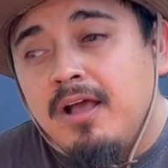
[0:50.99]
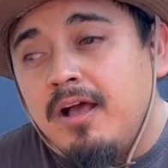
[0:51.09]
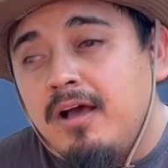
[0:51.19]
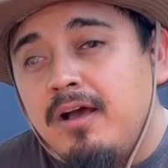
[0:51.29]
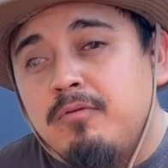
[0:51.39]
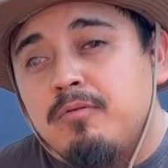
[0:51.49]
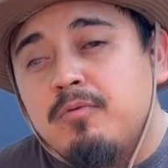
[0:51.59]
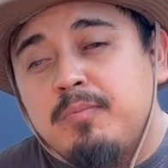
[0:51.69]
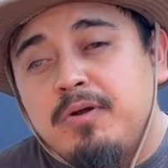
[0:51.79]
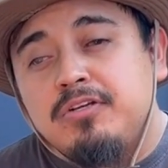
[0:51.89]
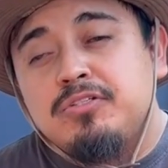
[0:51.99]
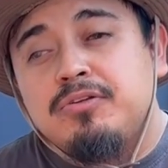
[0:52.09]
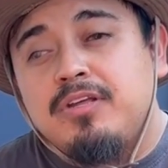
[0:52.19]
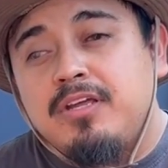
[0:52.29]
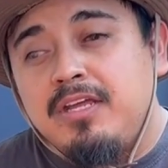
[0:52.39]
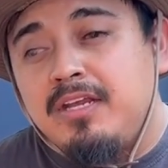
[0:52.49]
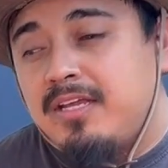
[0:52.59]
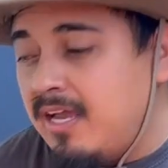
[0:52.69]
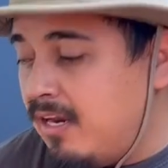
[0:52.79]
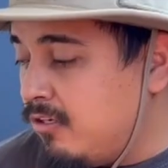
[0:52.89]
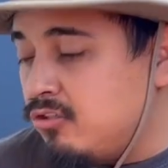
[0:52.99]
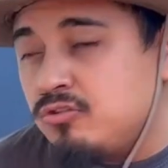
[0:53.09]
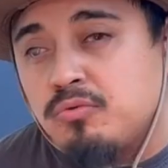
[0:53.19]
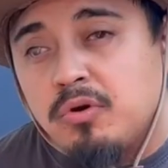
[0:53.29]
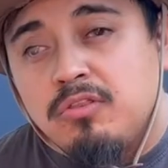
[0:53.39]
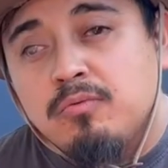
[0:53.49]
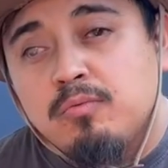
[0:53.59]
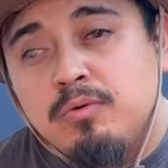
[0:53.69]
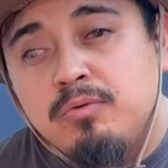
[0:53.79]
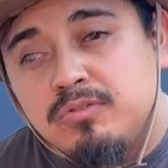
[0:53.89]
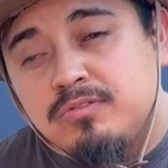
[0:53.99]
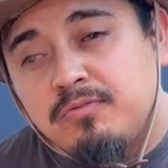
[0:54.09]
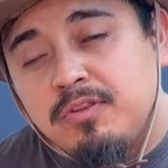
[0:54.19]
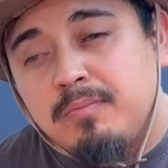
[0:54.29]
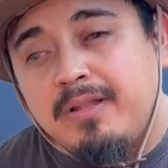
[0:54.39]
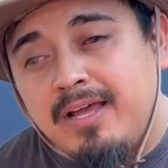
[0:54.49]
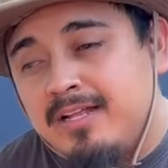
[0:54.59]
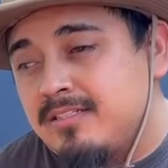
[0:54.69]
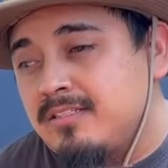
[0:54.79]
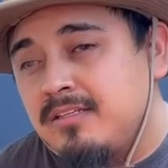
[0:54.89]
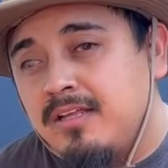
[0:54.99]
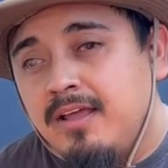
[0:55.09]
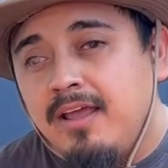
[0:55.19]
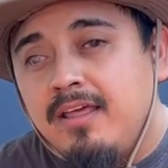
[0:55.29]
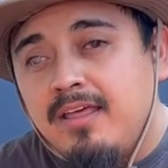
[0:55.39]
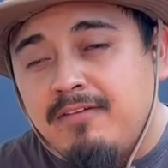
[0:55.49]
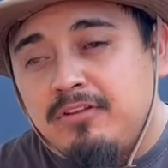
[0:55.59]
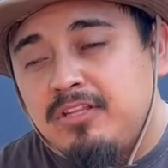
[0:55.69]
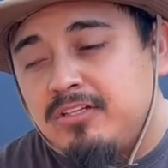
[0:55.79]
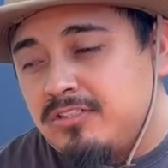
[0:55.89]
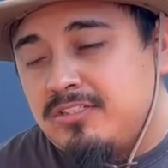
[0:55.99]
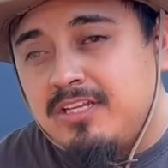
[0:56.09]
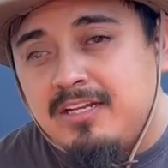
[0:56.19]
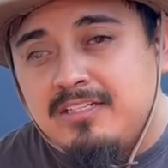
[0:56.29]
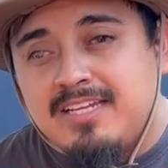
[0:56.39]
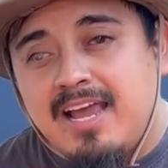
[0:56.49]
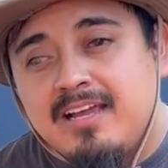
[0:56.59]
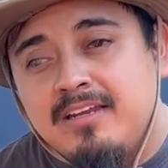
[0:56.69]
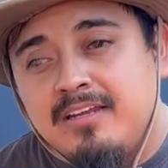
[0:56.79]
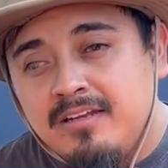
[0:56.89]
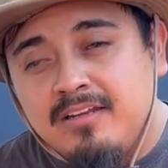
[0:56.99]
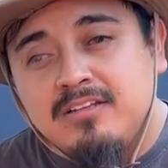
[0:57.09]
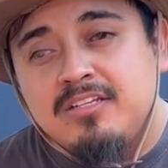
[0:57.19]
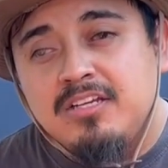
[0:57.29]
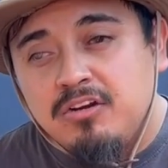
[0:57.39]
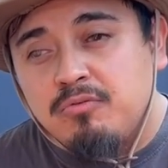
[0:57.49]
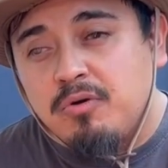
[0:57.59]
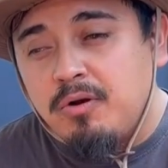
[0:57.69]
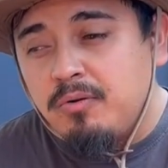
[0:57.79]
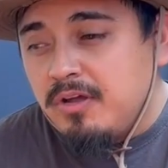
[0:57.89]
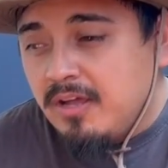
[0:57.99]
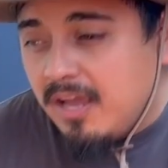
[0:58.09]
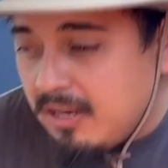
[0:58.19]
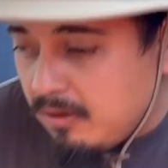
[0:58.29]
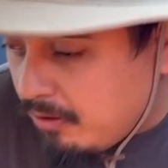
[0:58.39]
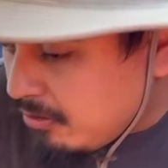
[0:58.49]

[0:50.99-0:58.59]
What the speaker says: We were pretty sure the heat kind of destroyed the roots for the plants, and everything just stayed stagnant and didn't grow. And you'll